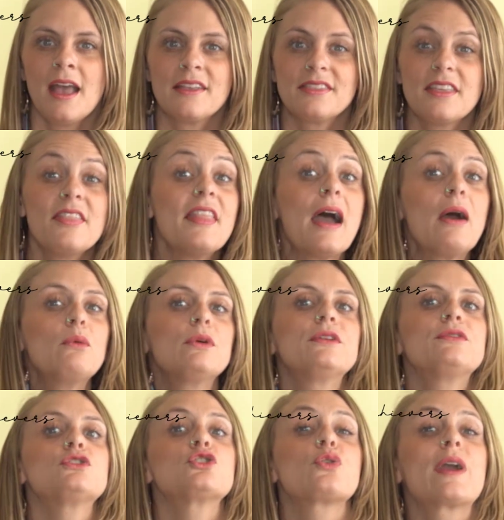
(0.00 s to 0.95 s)
then that would
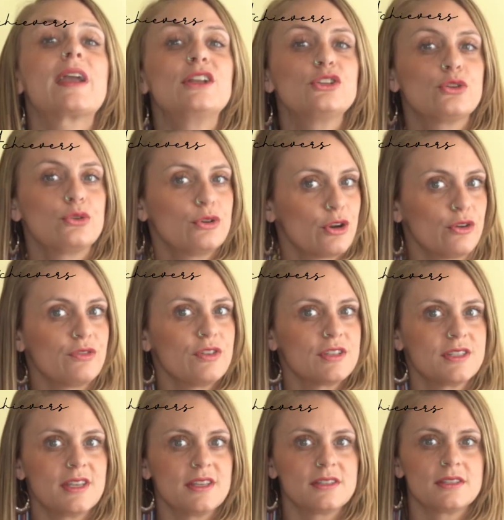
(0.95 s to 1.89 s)
have trained your
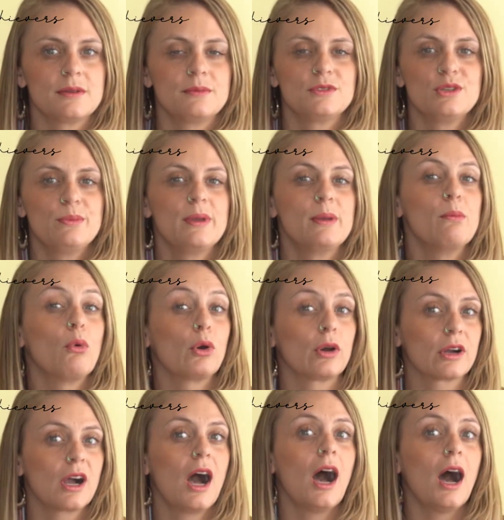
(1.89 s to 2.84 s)
nervous system to be
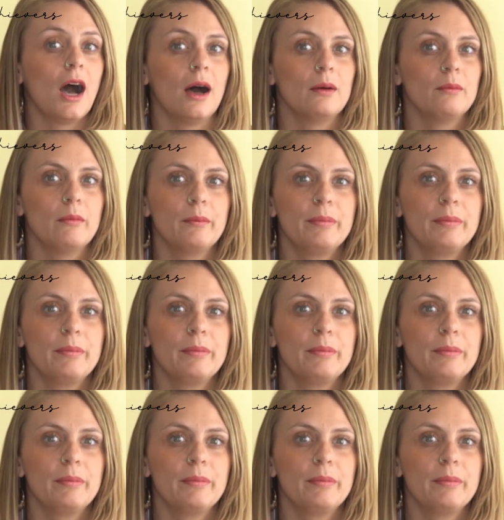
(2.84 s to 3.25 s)
more calm